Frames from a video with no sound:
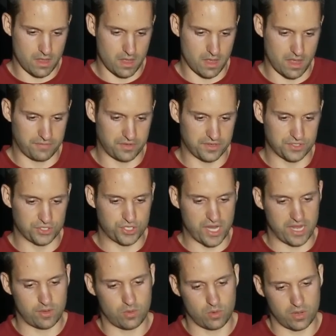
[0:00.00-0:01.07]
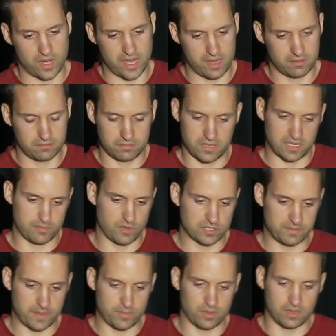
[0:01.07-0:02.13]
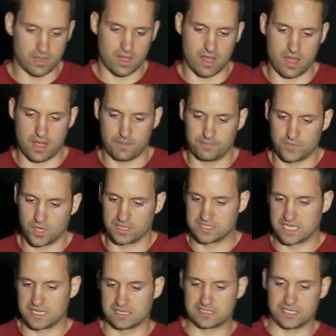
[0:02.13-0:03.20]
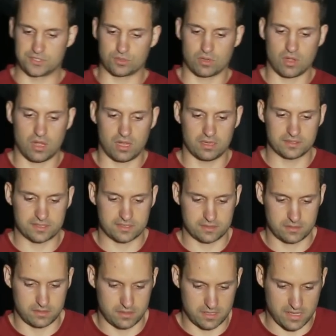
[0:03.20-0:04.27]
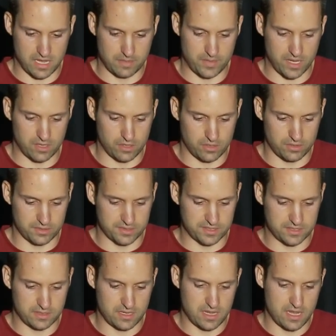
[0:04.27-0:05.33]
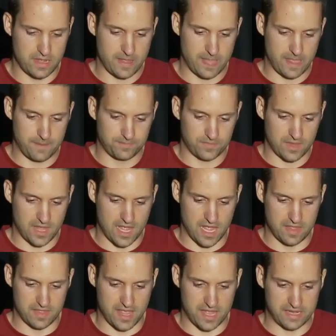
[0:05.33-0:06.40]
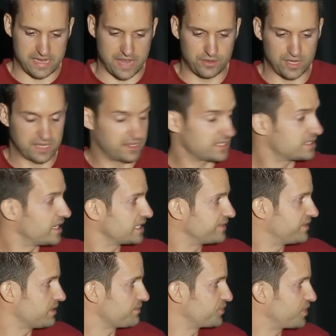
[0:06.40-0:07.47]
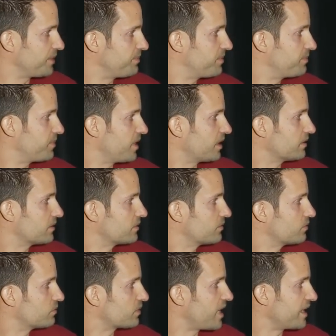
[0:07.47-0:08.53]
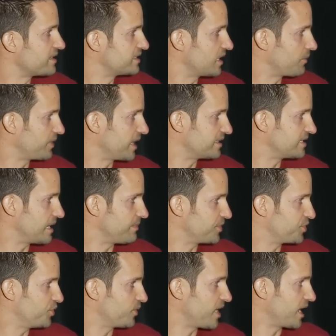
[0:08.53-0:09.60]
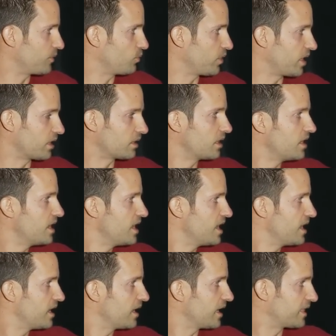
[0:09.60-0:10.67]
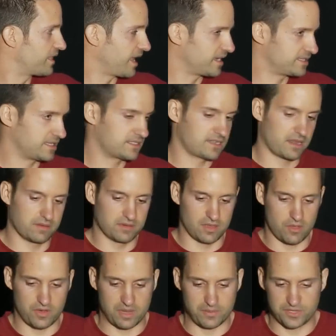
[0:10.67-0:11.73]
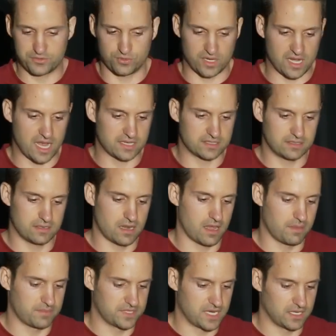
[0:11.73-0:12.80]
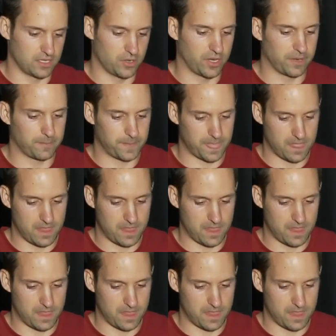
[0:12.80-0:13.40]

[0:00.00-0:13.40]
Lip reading: If you're using jQuery, like most people, you can see the sizzle calls that are being used. And then again, you get this nice film strip, but kind of stuck with that same issue again, where it thinks it's done loading, but it's really not done loading.